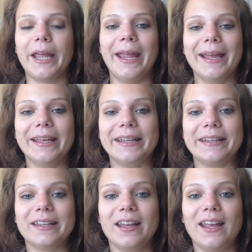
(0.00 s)

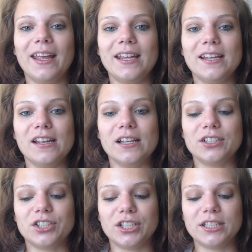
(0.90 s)
And
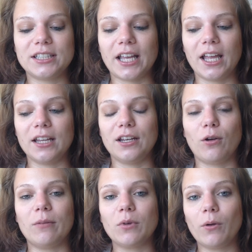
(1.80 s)
she said,
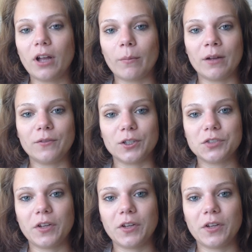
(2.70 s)
I'm going on my first